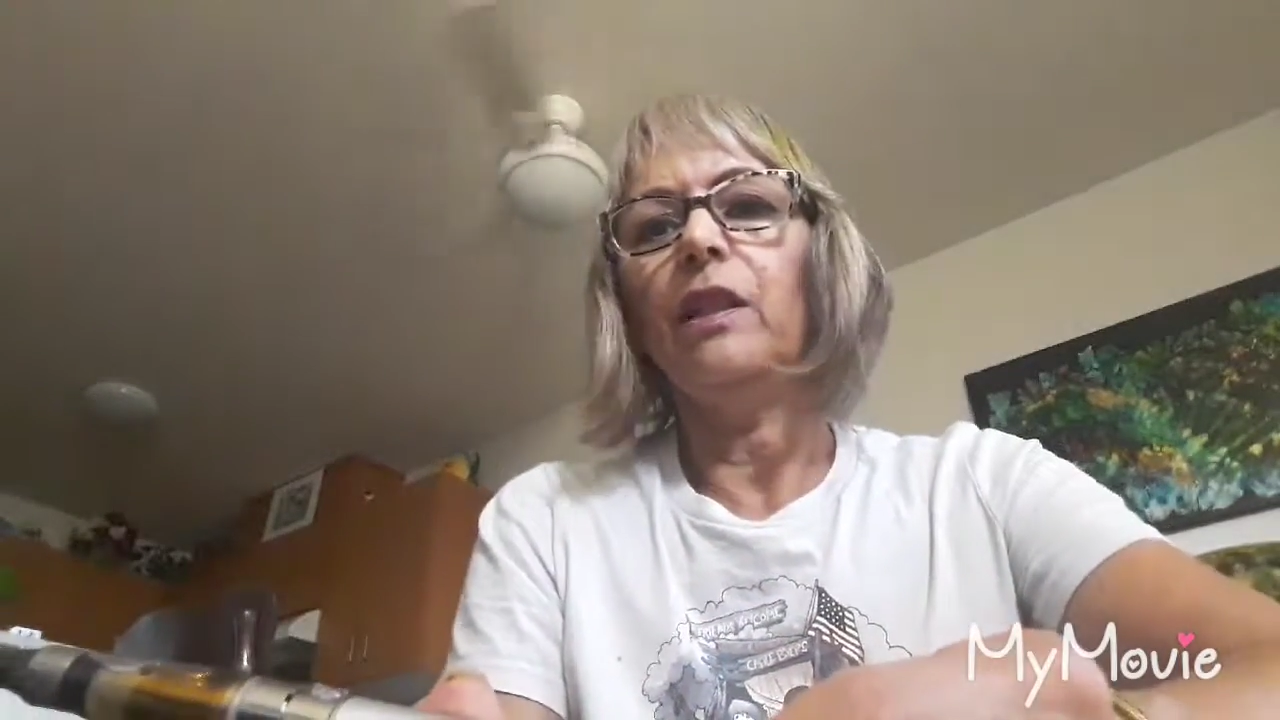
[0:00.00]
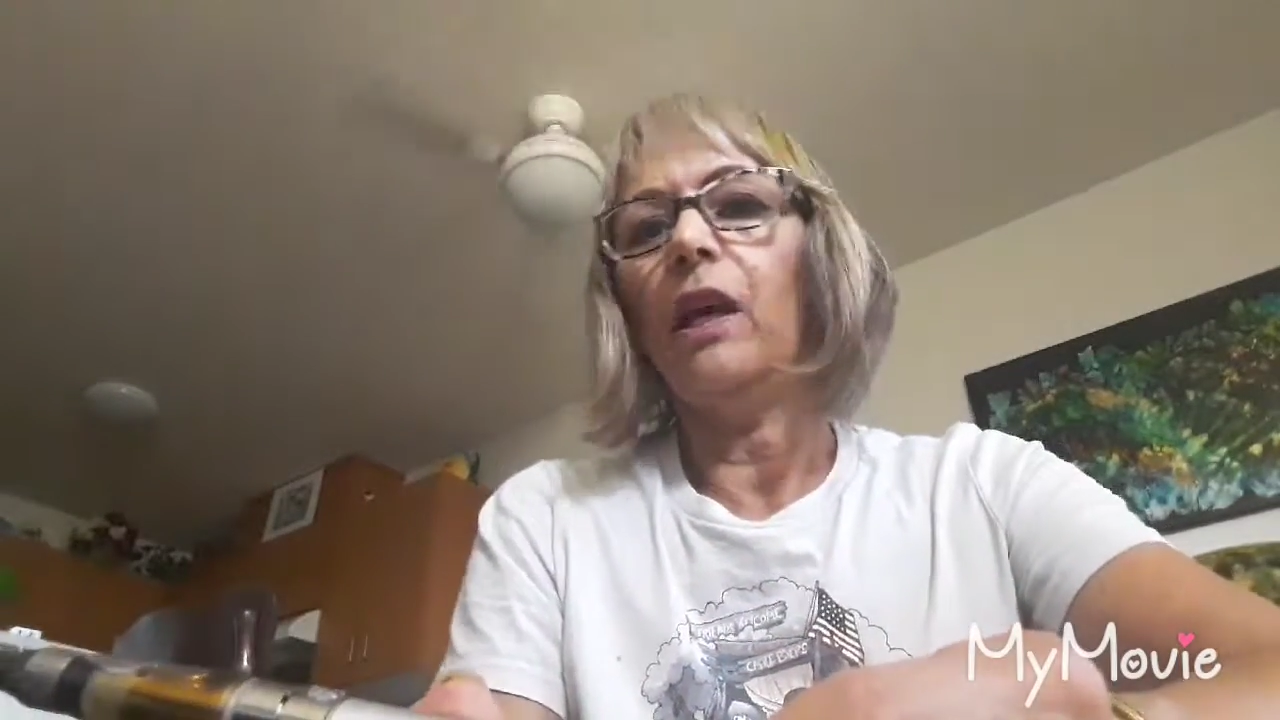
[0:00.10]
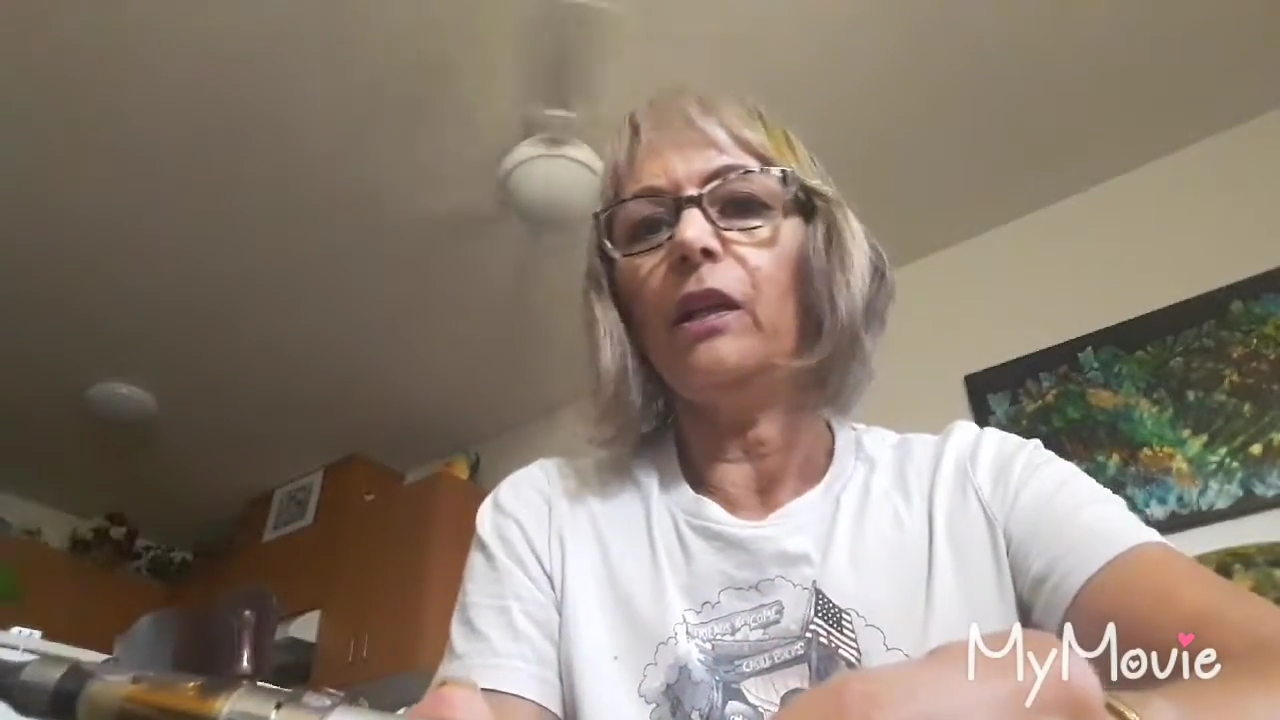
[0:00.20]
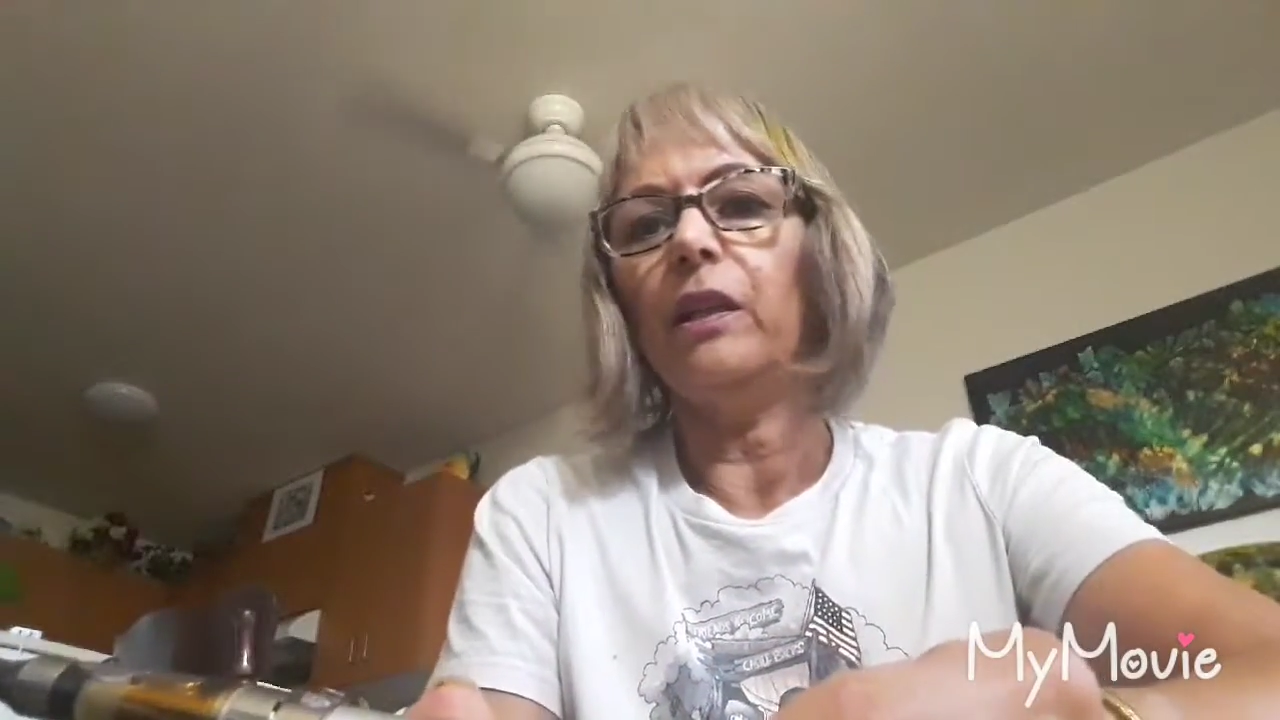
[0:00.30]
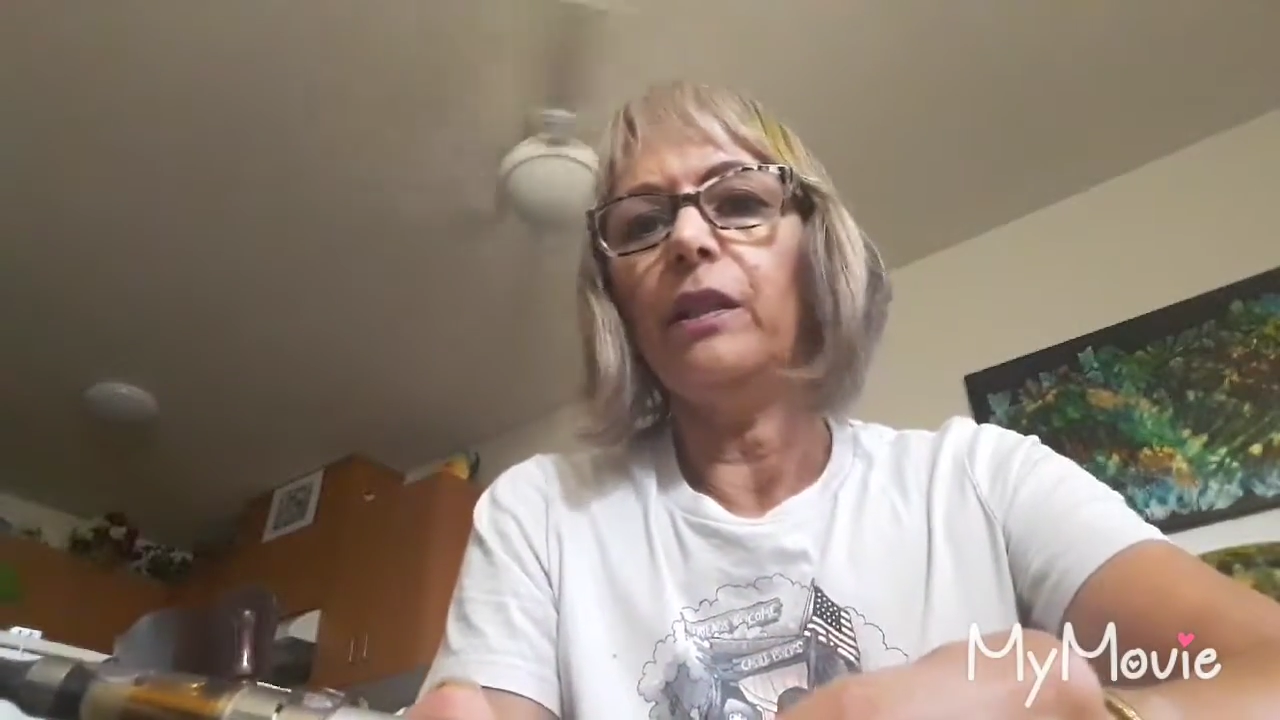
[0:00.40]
not